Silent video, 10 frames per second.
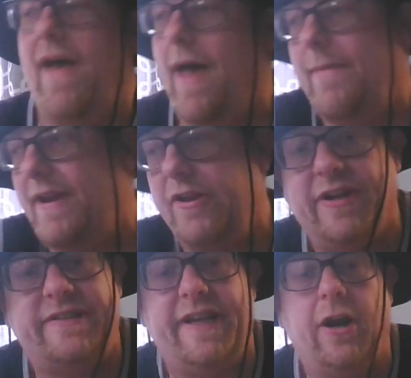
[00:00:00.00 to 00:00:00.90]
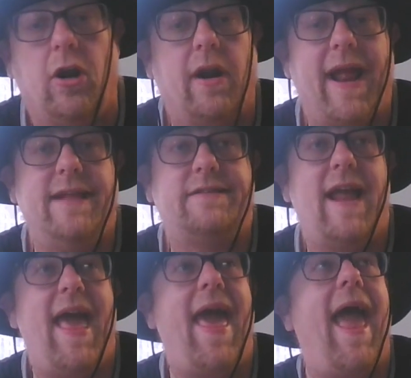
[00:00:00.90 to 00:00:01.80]
I mean, you could see her against
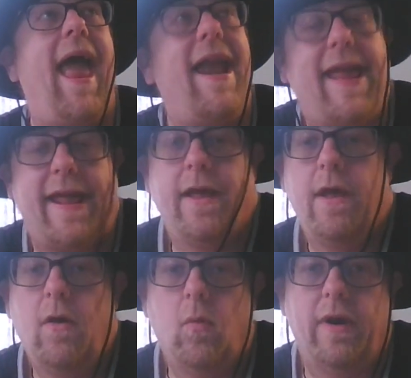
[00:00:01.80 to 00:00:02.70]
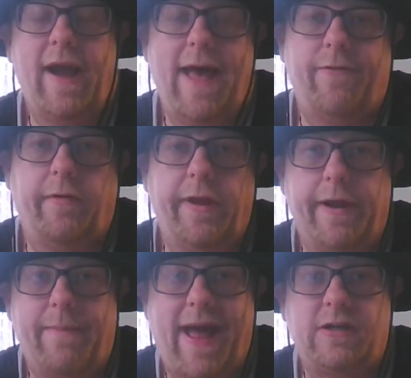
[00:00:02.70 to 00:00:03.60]
anyone and have a really
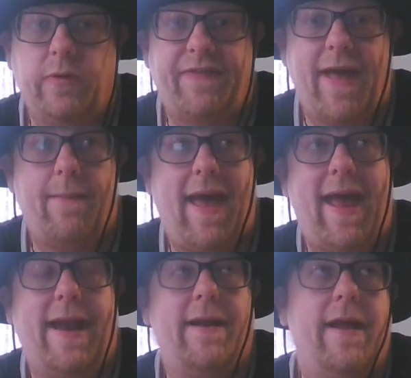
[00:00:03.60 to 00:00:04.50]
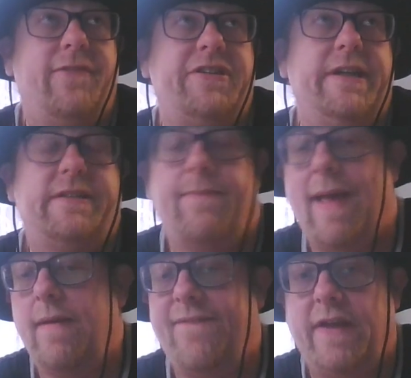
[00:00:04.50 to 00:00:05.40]
good match with them. And if she's the
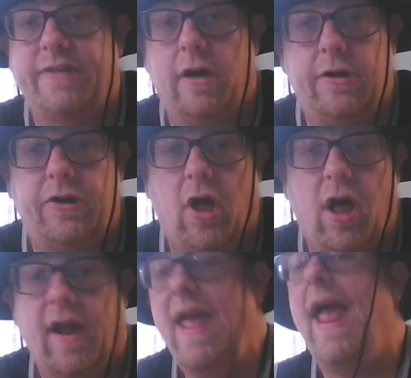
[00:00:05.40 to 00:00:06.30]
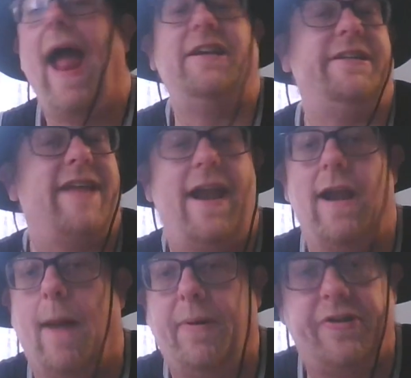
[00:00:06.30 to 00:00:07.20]
babyface underdog and she's getting
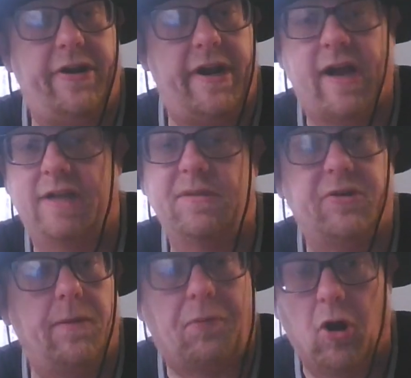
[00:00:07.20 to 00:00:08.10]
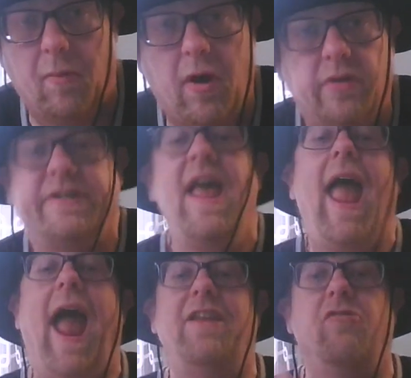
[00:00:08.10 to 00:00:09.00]
an opportunity to cut some good promos,
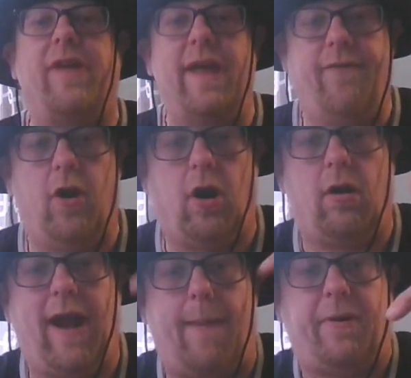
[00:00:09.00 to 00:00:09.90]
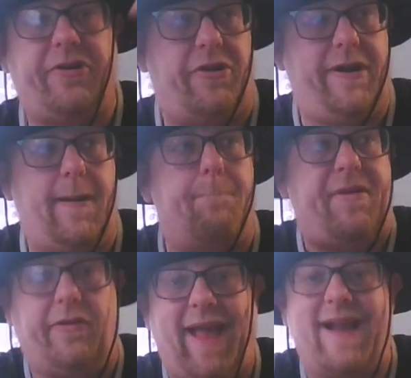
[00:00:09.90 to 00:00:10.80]
and you give her an opportunity to
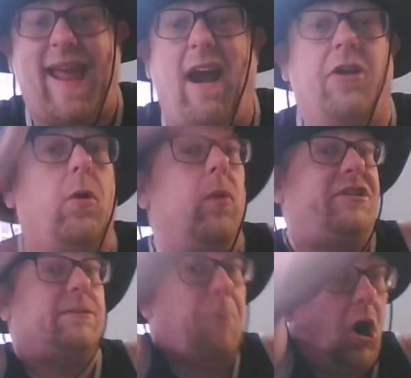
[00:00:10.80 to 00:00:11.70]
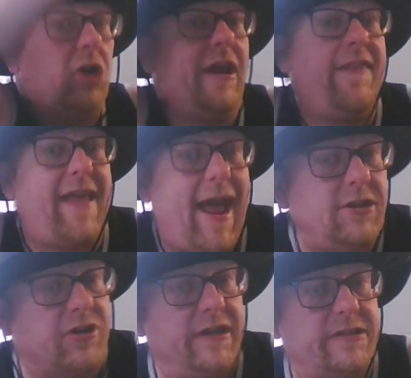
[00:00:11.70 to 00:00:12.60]
build that character, which is partly the
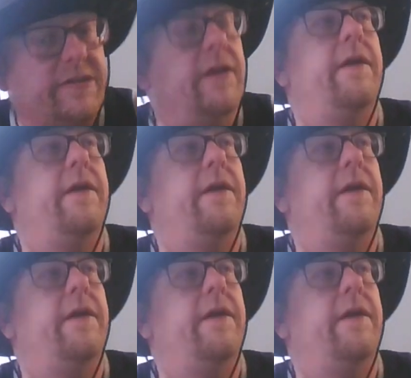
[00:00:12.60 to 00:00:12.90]
entrance,